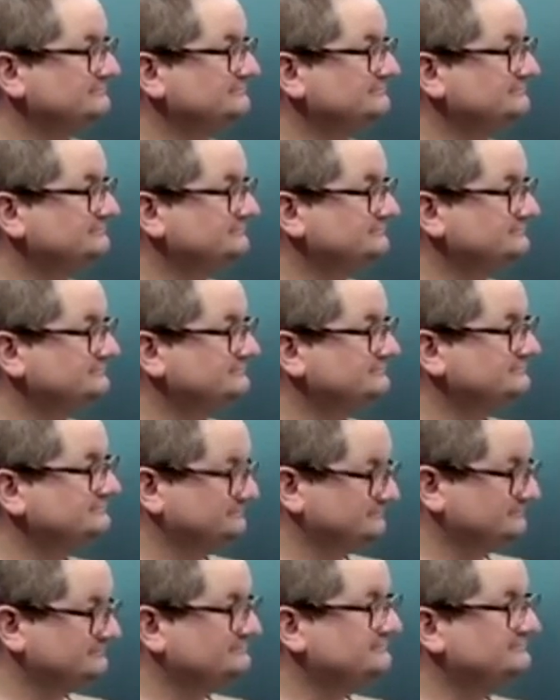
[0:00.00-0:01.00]

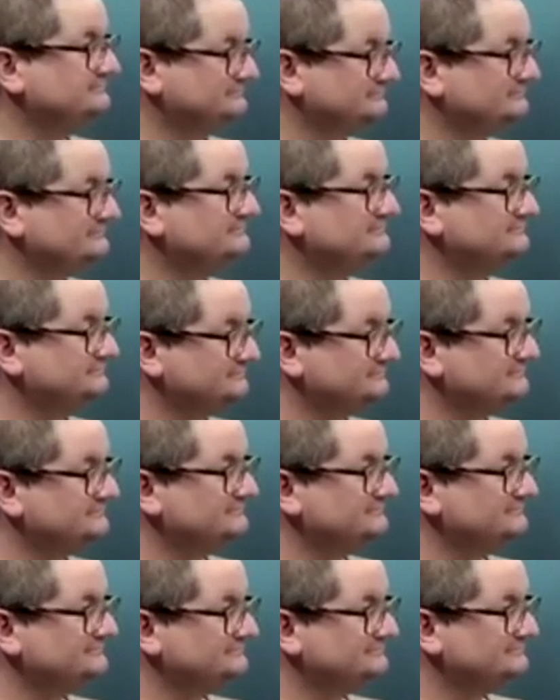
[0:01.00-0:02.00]

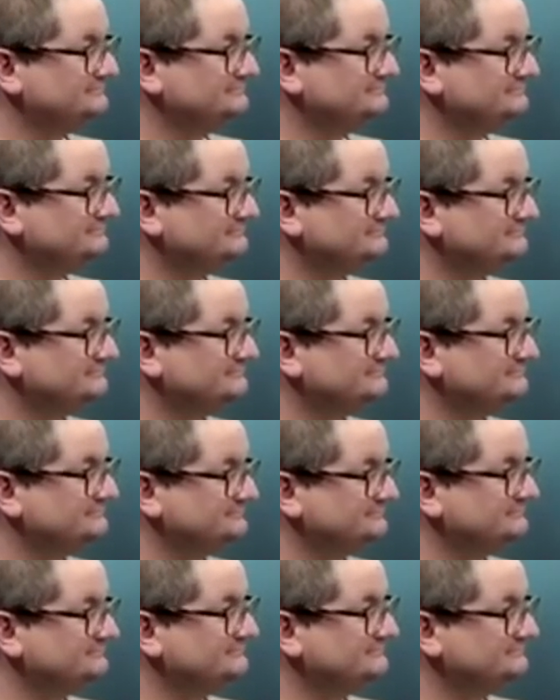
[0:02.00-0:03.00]

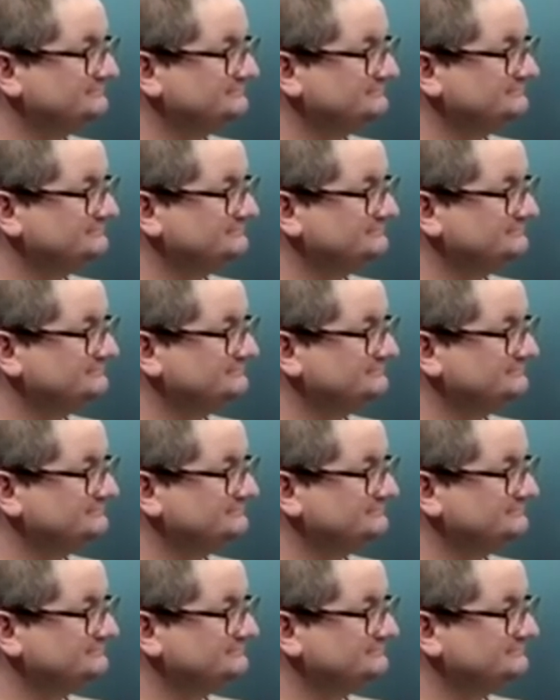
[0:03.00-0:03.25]
(not speaking)